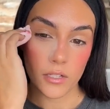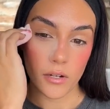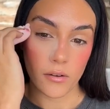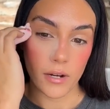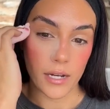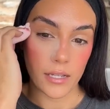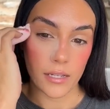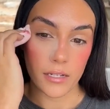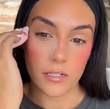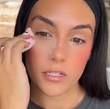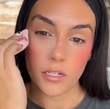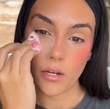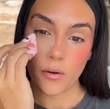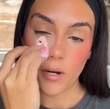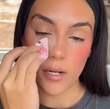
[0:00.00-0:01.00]
So I like
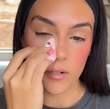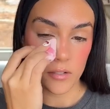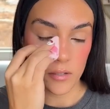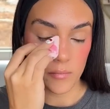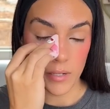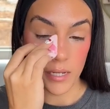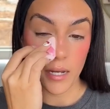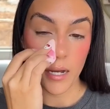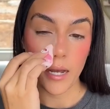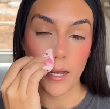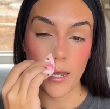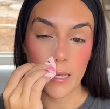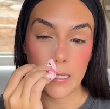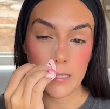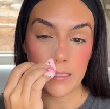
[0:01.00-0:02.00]
to go under my
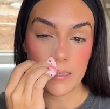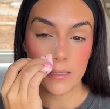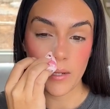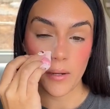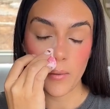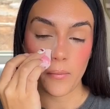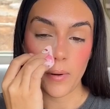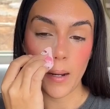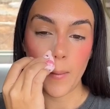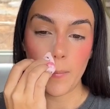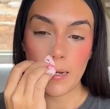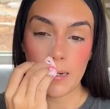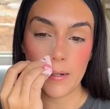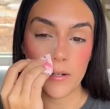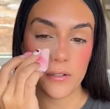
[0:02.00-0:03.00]
eyes,
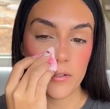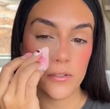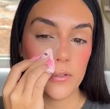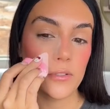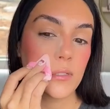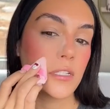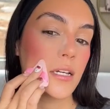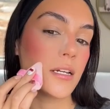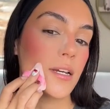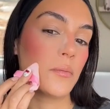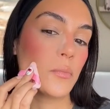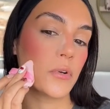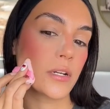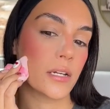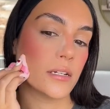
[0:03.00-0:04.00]
around my nose, and
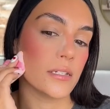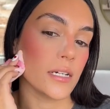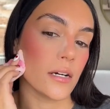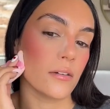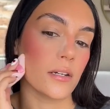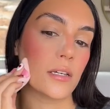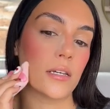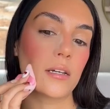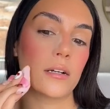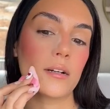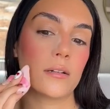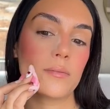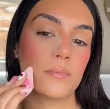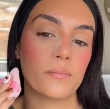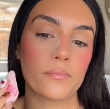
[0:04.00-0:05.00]
I bring it down
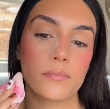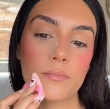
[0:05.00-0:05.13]
here.